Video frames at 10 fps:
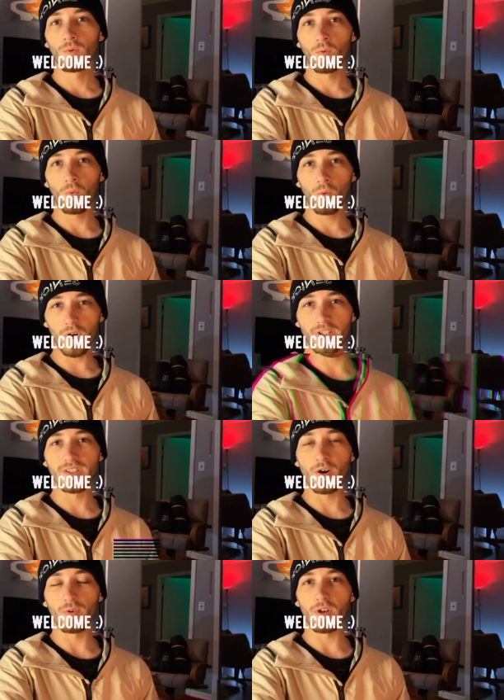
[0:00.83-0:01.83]
What is
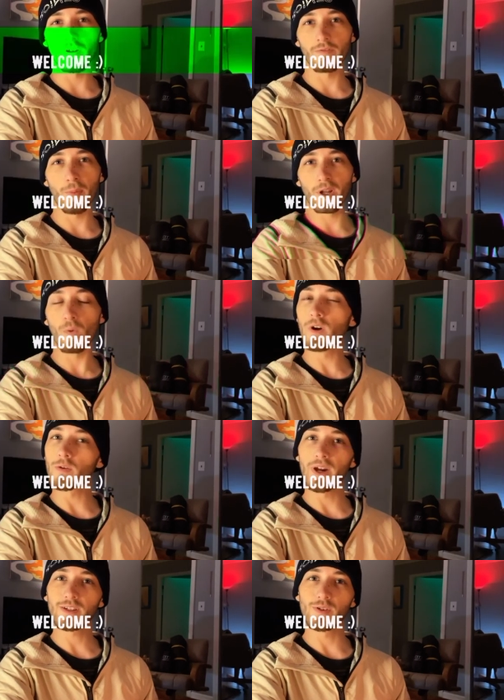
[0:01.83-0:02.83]
going on, everybody? Welcome
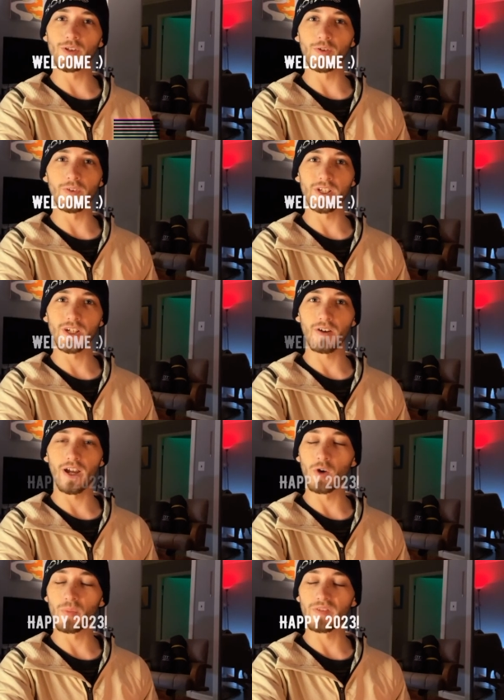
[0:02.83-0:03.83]
back to a new video. I
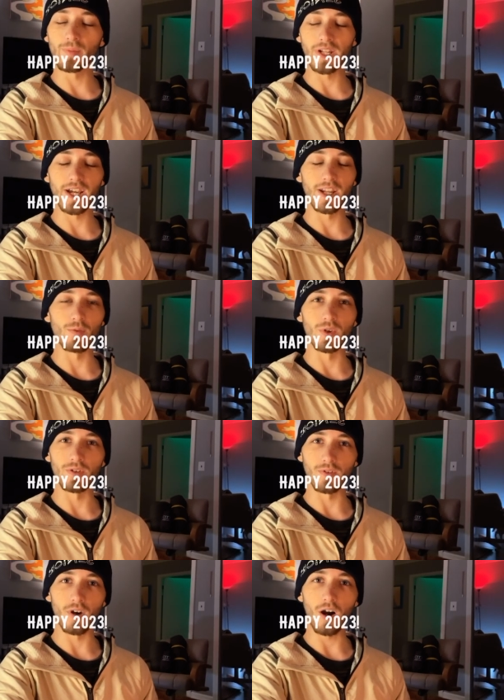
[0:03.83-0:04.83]
hope everybody had a
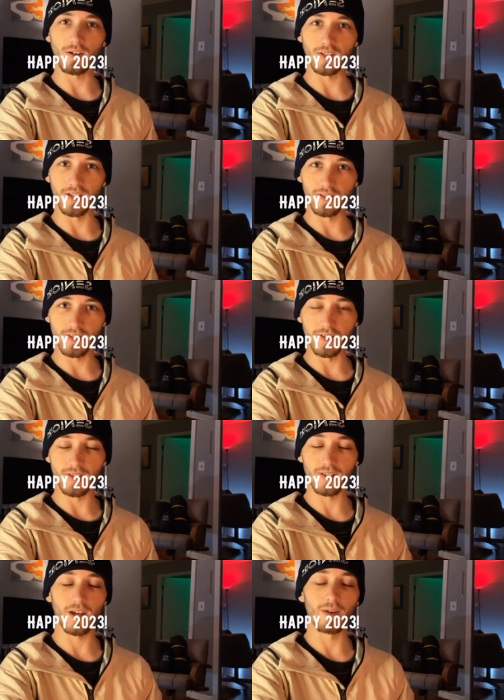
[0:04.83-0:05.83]
wonderful holiday season.
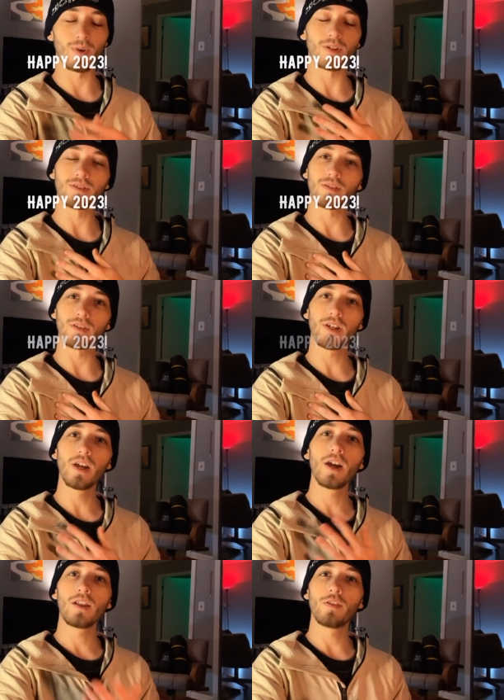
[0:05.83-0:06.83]
I personally
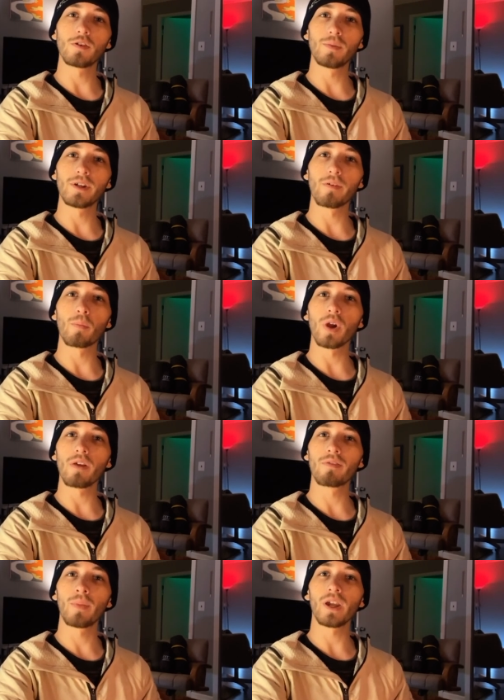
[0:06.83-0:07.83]
took a bit of a break
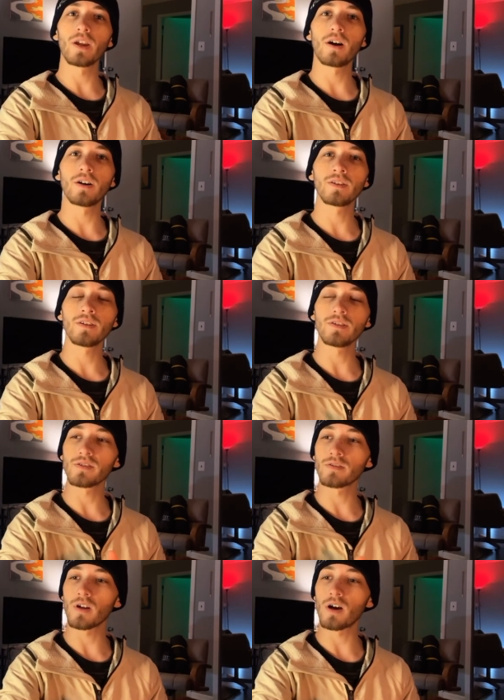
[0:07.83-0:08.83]
from making content just
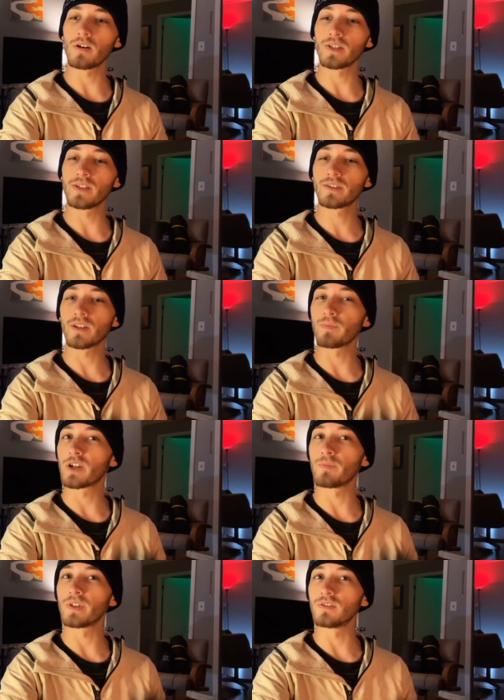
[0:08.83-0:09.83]
so the holidays didn't
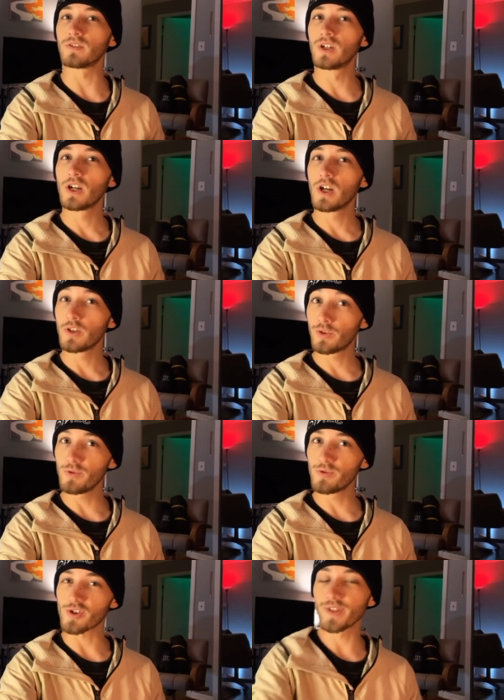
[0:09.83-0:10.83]
become a little too
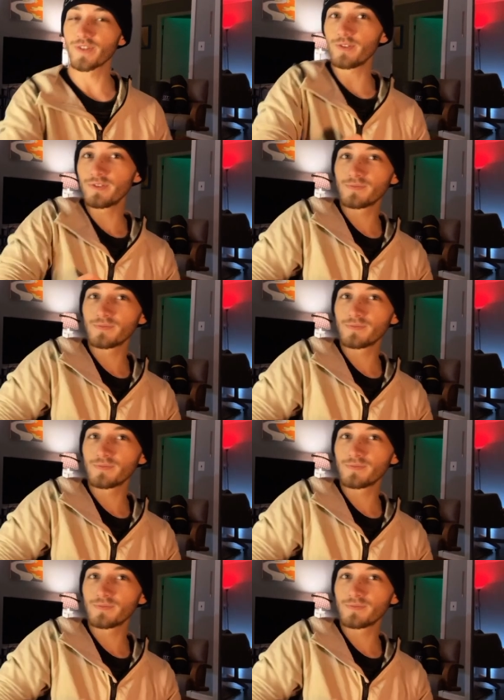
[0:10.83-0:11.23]
stressful.